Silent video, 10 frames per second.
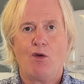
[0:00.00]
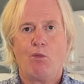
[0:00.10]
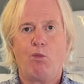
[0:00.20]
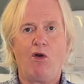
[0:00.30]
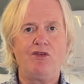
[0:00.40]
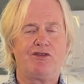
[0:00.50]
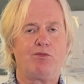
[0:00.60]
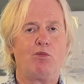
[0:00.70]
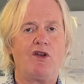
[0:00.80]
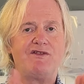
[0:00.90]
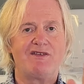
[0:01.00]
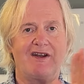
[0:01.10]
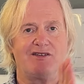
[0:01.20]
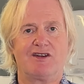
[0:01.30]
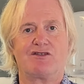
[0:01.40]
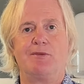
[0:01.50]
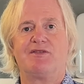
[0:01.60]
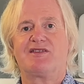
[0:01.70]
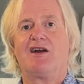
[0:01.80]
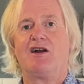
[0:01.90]
Once one of your asset groups
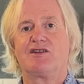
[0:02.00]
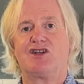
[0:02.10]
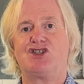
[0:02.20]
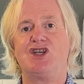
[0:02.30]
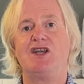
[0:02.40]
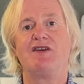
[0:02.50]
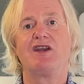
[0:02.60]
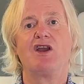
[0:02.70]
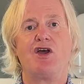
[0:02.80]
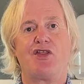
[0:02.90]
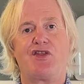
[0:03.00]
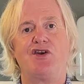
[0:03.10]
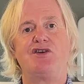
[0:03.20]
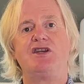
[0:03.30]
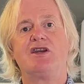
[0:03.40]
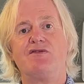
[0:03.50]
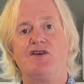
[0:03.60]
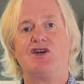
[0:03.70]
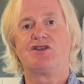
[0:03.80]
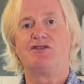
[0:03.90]
starts achieving 30
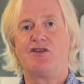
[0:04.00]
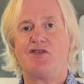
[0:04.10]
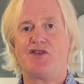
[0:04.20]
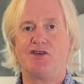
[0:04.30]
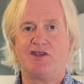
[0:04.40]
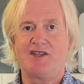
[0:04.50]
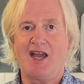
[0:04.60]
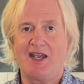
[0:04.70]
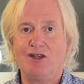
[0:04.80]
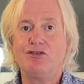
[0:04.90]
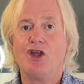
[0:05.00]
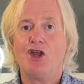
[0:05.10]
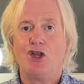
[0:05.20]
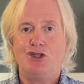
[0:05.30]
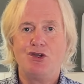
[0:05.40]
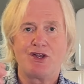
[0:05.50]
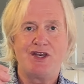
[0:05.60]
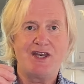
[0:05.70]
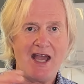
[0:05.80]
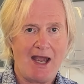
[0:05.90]
conversions in 30 days, you
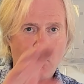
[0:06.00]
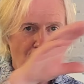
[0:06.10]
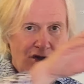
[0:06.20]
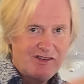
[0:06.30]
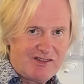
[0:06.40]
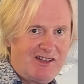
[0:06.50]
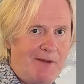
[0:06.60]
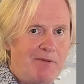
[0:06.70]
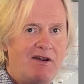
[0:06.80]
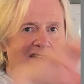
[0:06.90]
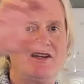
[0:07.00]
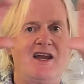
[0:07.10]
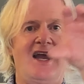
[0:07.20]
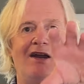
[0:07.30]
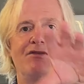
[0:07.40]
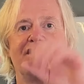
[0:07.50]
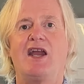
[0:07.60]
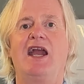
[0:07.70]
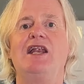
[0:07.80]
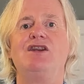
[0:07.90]
can now separate it out
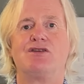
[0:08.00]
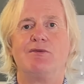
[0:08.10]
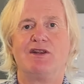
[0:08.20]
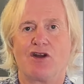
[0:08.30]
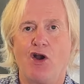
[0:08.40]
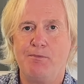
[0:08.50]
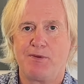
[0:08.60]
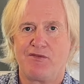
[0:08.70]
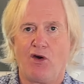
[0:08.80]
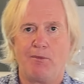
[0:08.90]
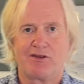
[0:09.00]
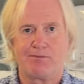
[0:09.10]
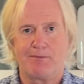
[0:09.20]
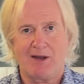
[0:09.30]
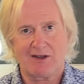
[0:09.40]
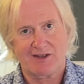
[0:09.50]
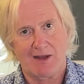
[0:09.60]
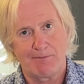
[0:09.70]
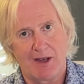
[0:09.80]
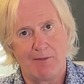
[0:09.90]
into its own Performance Max
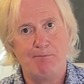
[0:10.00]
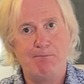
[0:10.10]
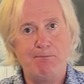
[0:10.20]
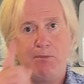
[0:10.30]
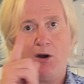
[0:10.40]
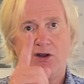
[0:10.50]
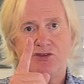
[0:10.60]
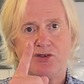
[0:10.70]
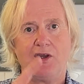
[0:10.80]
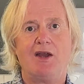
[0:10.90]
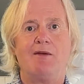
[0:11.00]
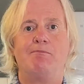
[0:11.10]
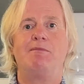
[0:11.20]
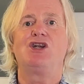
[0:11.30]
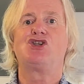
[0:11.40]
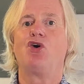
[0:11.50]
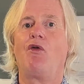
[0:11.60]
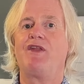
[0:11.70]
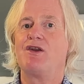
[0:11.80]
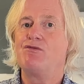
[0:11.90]
campaign. But make sure
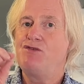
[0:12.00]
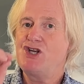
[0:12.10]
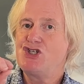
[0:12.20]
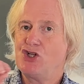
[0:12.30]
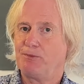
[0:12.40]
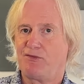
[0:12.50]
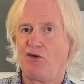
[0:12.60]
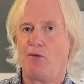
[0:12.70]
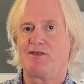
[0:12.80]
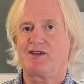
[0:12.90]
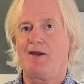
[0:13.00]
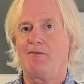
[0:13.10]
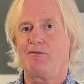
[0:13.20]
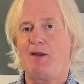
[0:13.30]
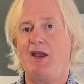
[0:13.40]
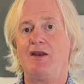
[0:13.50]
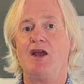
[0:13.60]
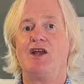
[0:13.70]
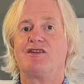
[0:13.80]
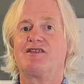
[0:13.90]
the original performance campaign
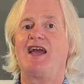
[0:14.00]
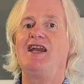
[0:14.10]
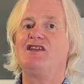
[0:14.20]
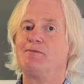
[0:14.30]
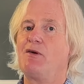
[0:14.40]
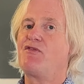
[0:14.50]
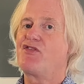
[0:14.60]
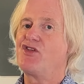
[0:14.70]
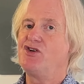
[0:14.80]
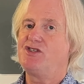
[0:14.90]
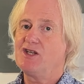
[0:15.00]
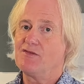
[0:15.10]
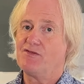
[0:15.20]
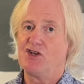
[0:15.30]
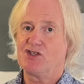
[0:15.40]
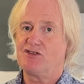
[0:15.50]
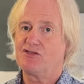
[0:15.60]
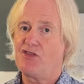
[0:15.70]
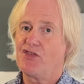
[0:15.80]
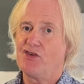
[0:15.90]
stays above 30
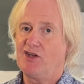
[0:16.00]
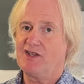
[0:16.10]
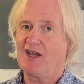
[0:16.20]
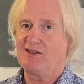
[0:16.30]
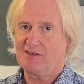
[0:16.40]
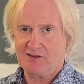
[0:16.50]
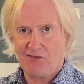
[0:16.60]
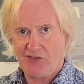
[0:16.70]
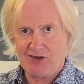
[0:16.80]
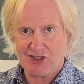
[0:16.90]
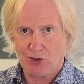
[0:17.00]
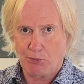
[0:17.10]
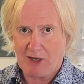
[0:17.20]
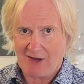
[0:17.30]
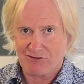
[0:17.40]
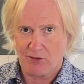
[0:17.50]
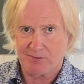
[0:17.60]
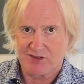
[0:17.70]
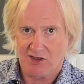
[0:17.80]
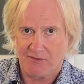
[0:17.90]
conversions in 30 days. It's a threshold we have to
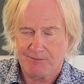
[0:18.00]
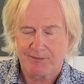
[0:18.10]
observe.